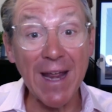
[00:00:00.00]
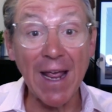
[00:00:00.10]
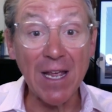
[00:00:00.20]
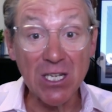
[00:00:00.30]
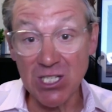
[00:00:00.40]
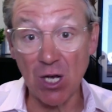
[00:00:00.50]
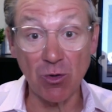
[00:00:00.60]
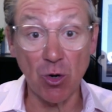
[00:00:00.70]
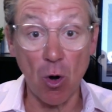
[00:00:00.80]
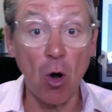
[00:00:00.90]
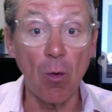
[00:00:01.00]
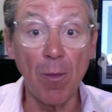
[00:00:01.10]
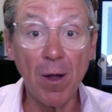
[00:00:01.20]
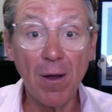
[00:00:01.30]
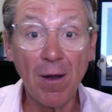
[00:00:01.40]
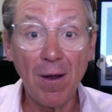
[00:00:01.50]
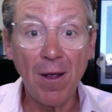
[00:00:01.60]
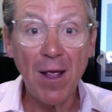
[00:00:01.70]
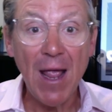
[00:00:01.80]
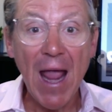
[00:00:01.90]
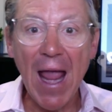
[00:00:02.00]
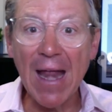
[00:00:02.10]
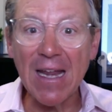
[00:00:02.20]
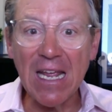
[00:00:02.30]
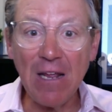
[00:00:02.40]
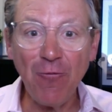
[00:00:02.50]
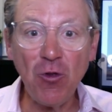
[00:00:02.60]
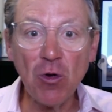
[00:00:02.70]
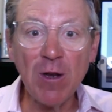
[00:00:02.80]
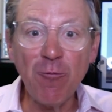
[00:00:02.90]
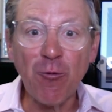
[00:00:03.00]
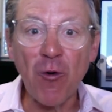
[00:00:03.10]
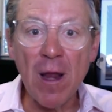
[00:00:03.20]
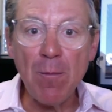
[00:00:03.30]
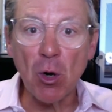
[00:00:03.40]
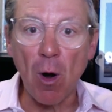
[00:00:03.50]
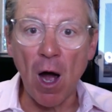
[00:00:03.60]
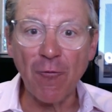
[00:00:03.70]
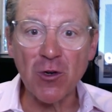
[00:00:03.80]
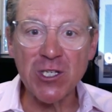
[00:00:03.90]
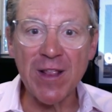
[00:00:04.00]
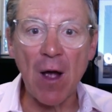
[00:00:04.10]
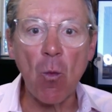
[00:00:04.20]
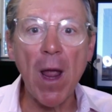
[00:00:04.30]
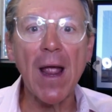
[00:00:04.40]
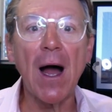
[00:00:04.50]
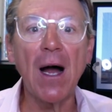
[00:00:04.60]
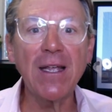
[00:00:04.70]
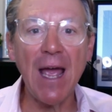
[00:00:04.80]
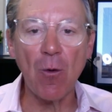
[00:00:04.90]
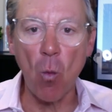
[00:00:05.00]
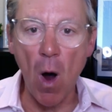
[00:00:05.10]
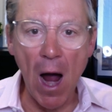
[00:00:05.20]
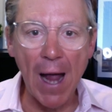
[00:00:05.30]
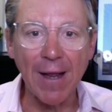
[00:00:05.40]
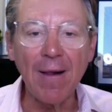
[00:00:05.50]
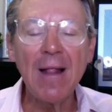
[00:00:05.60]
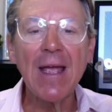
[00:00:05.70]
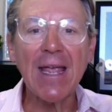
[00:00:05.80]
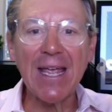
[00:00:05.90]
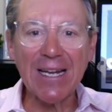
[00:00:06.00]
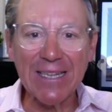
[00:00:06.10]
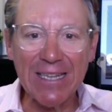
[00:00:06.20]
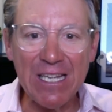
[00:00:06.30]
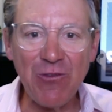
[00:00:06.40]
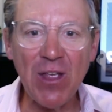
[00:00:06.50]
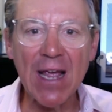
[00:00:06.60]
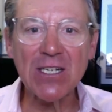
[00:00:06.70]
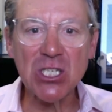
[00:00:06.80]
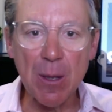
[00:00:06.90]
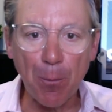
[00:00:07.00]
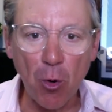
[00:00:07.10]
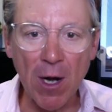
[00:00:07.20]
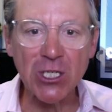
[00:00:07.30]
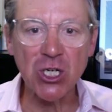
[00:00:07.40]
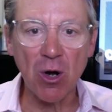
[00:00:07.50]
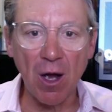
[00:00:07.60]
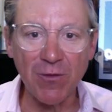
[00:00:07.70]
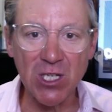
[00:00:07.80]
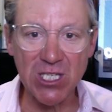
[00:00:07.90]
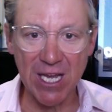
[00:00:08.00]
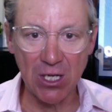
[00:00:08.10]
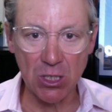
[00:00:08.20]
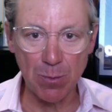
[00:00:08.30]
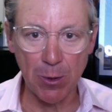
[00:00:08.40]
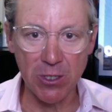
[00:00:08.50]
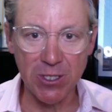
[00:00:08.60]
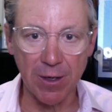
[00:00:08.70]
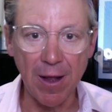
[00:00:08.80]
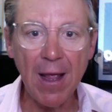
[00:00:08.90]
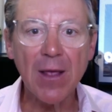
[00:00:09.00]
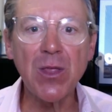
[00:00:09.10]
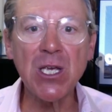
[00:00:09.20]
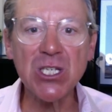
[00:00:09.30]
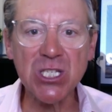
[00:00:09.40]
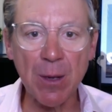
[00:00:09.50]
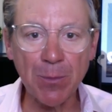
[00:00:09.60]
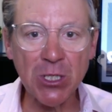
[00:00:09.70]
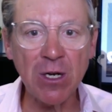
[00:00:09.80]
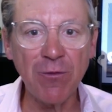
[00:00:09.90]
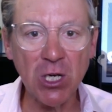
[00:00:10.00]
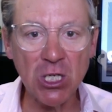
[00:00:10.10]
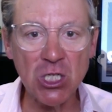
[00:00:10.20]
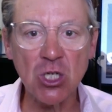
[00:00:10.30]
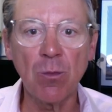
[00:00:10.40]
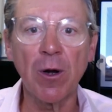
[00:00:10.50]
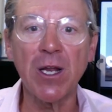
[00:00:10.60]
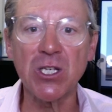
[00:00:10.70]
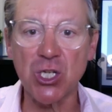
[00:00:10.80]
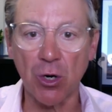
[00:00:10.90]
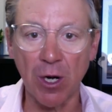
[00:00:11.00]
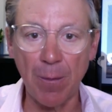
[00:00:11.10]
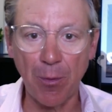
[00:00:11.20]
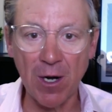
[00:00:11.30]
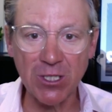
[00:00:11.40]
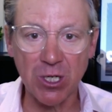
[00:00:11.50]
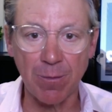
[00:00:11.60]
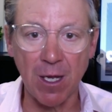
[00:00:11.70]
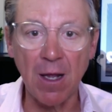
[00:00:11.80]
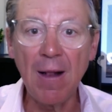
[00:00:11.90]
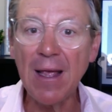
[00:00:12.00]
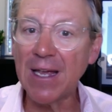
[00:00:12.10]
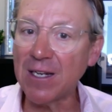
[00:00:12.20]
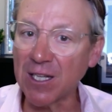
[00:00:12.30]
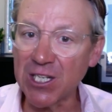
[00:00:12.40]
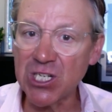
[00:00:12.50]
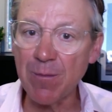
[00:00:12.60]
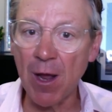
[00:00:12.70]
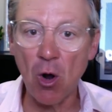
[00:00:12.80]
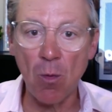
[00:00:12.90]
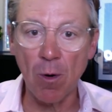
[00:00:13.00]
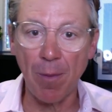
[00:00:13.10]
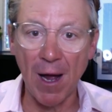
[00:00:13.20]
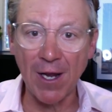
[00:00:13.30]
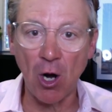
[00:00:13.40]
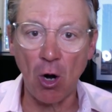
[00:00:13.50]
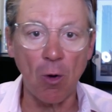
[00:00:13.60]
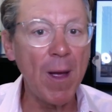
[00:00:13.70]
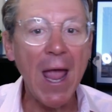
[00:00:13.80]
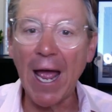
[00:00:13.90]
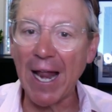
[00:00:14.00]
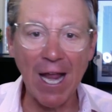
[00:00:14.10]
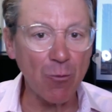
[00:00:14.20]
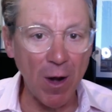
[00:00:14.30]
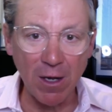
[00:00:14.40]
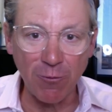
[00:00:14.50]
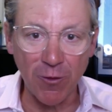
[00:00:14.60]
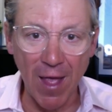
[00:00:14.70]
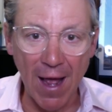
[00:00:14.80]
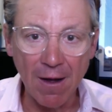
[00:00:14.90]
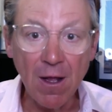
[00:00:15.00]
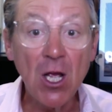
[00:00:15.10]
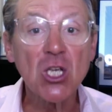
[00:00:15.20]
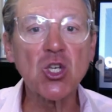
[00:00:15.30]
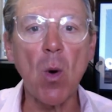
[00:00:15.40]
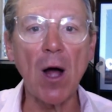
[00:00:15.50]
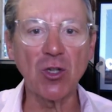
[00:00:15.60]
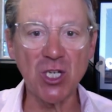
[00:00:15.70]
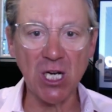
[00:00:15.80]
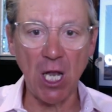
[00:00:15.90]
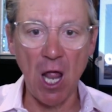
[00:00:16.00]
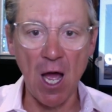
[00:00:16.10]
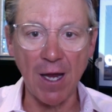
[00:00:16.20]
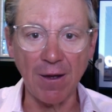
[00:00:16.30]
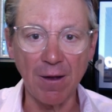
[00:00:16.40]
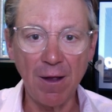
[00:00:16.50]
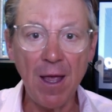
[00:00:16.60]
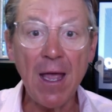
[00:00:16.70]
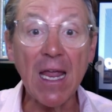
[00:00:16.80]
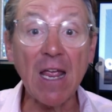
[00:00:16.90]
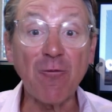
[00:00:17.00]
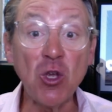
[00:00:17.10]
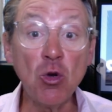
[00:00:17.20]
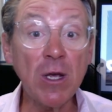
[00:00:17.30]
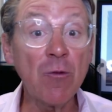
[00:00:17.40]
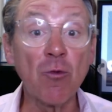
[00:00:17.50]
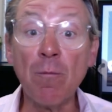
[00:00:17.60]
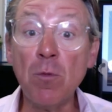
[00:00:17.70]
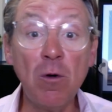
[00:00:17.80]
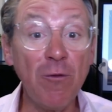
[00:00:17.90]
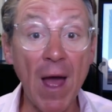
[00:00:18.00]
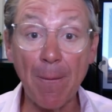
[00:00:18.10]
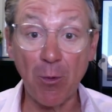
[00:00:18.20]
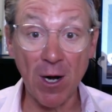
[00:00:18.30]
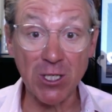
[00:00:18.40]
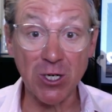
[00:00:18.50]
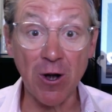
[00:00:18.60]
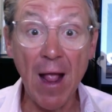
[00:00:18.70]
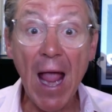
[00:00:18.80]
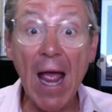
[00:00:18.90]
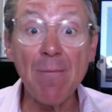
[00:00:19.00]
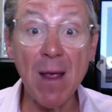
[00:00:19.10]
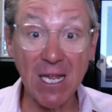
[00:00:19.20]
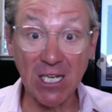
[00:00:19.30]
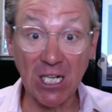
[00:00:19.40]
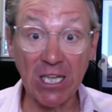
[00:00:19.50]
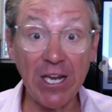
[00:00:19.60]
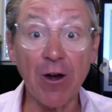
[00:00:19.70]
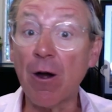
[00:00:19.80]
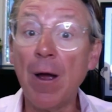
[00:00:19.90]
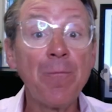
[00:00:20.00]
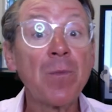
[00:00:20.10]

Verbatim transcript: day sell your home. And if you can frame your offers in that way, again, why? It alleviates the pressure of the salesperson. The assumption of the consumer is you're going to pressure me into listing my home or buying a home, and I ain't ready for that. So I'll decline. If you can remove that pressure and make it clear,